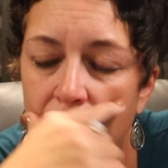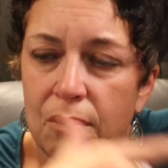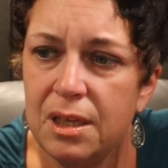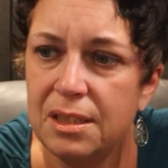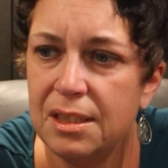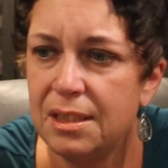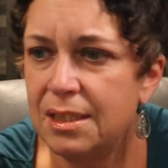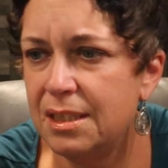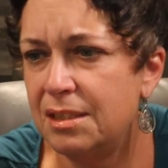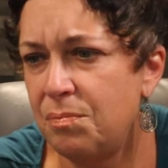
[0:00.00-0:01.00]
What is this?
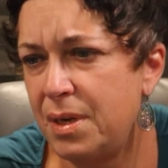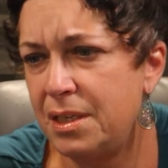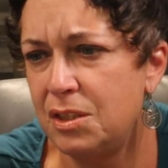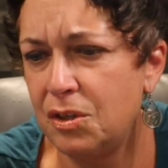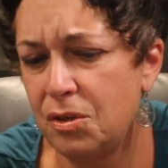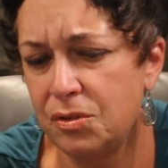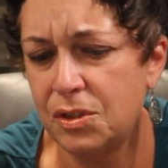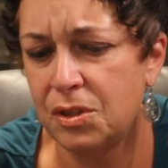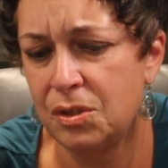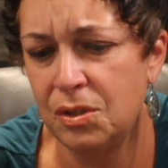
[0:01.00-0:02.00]
Six of
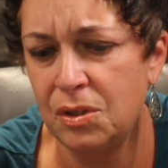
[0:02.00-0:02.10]
Pentacles.